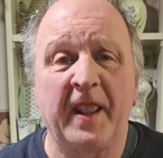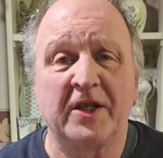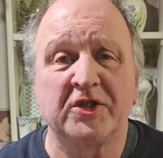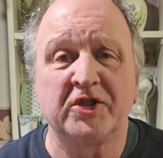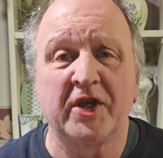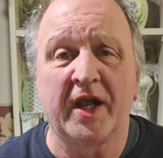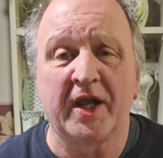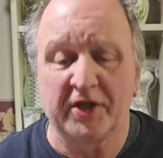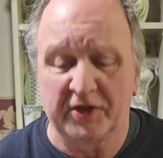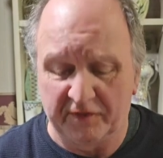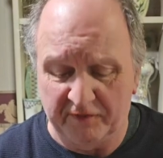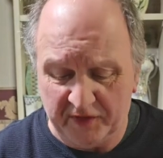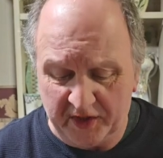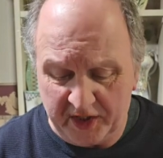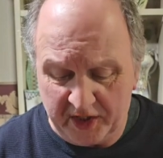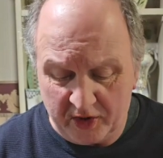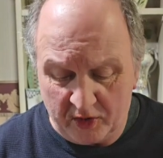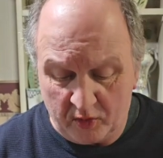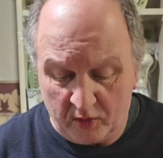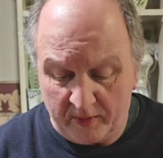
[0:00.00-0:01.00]
Check check out the
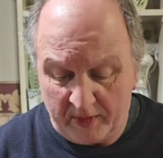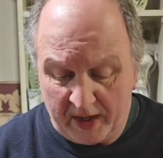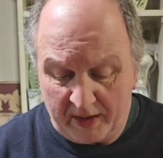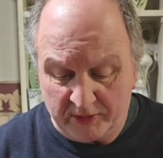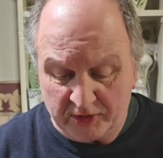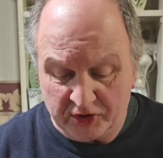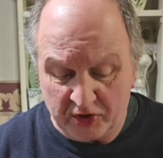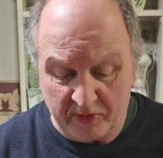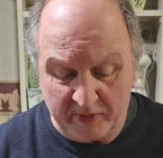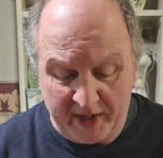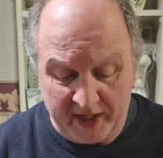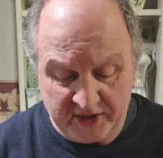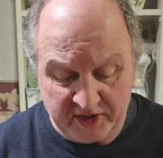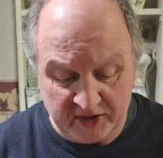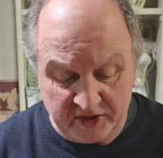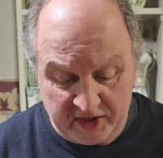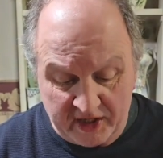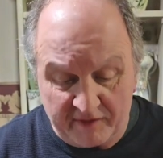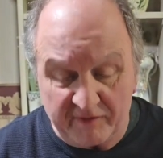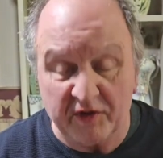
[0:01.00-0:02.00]
video where Momma Jo makes
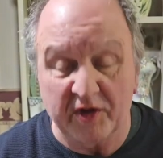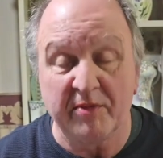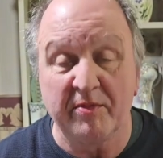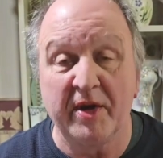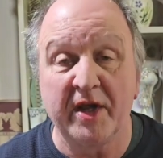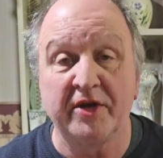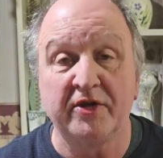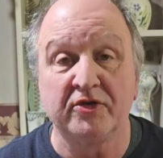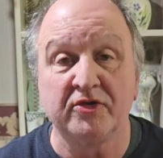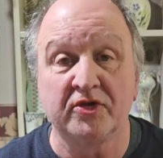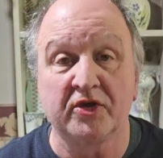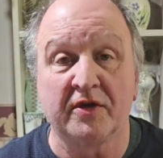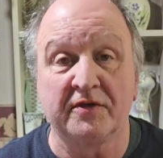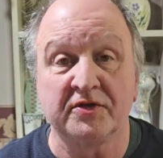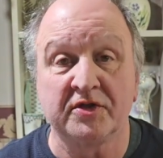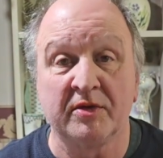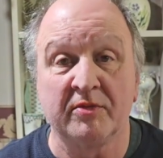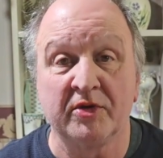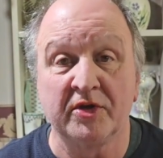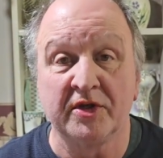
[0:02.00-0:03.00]
it. Definitely make yourself
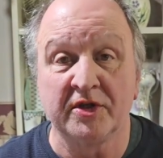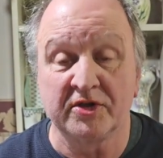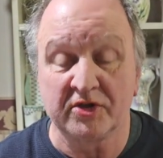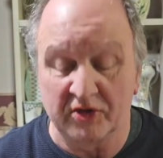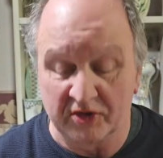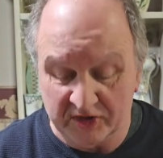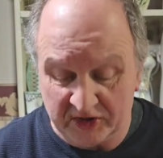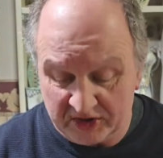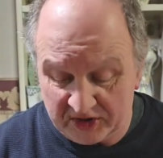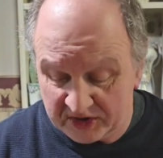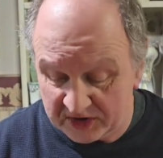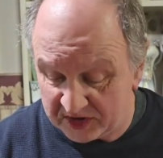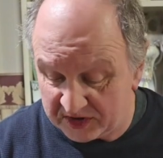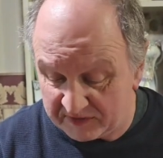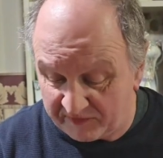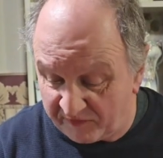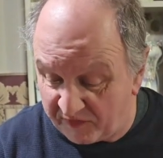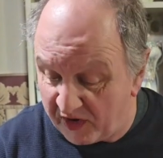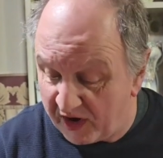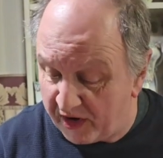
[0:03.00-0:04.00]
some of this, because this is
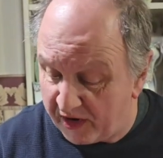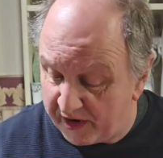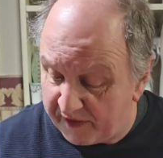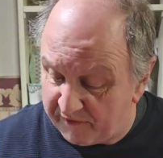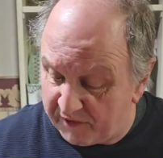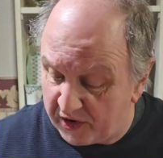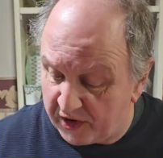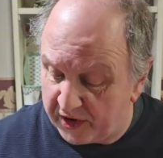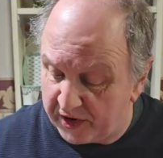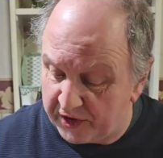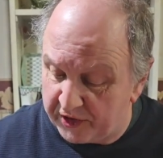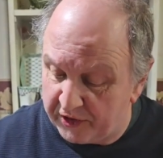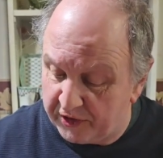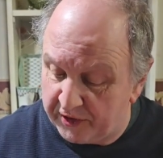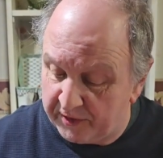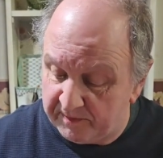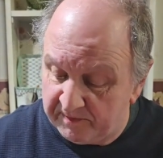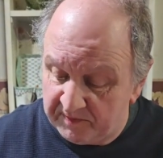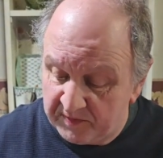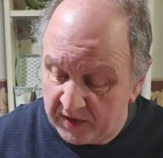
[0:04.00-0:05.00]
very, very
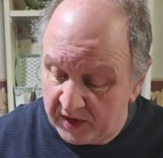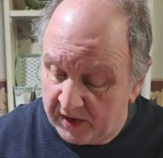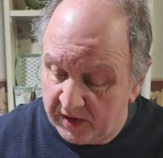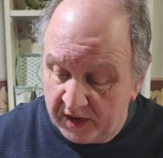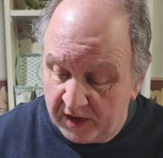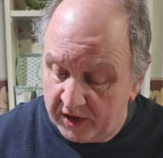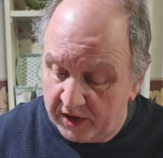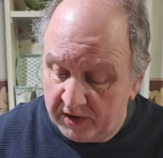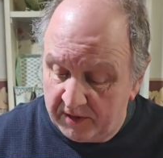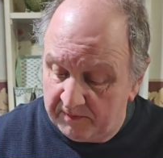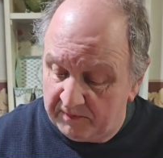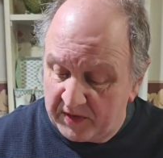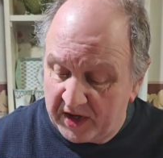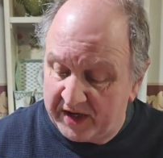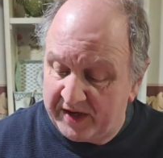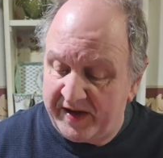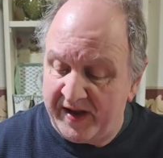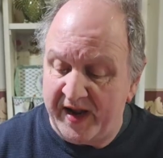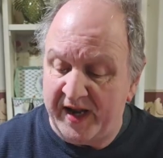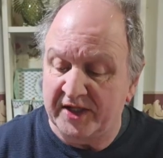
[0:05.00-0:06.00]
good.
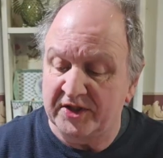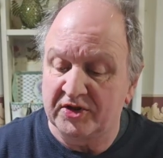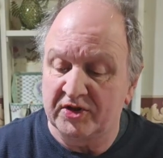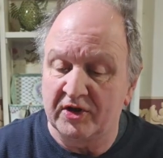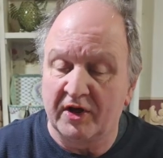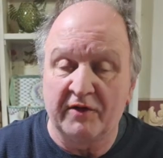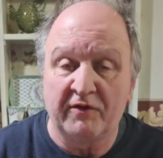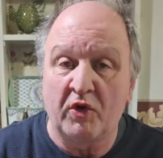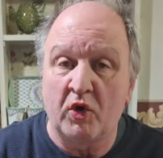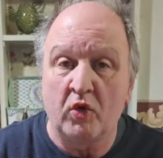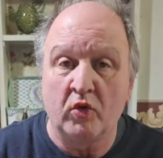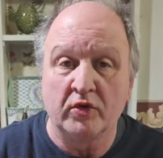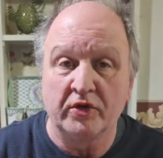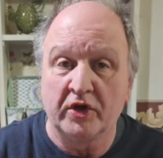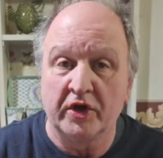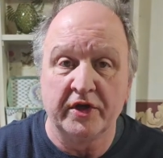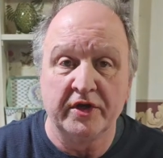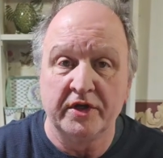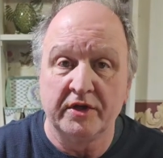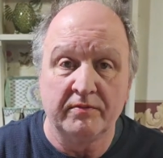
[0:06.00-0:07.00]
That canned stuff
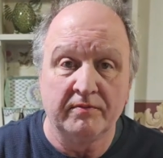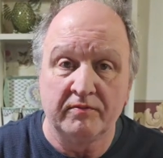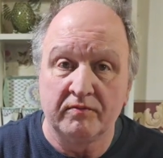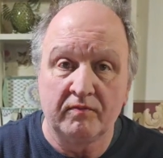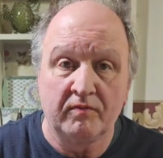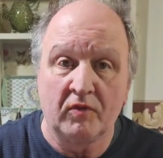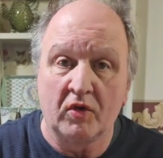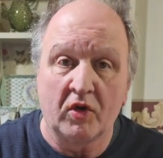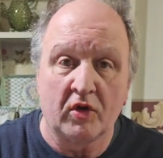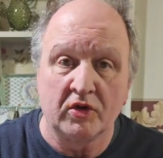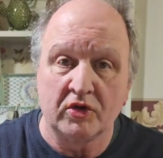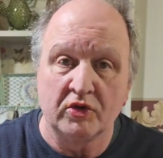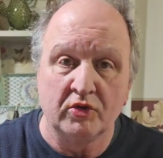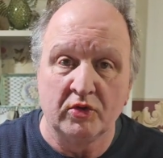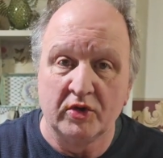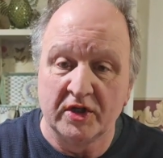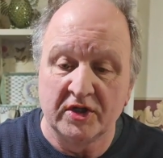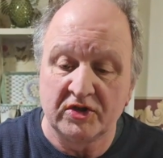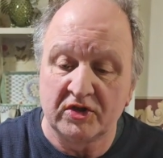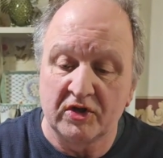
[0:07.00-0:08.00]
doesn't do
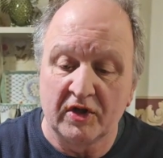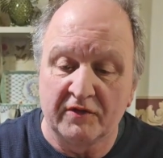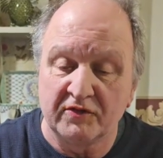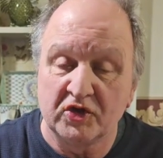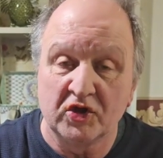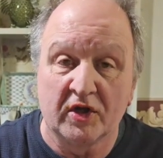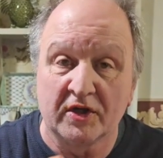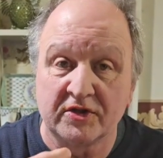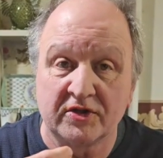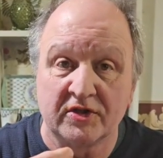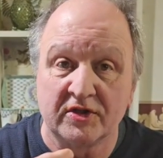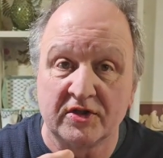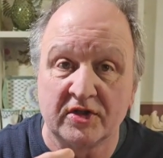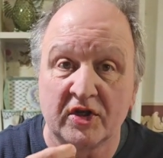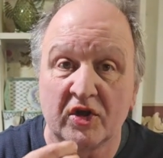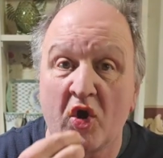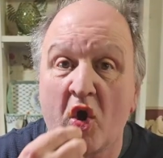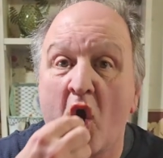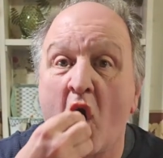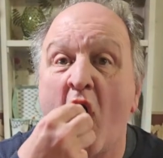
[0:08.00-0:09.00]
this stuff justice
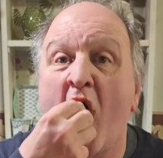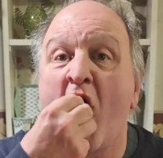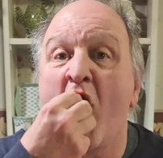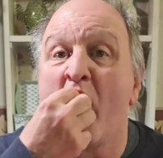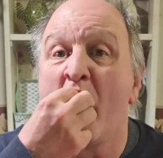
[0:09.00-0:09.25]
at all.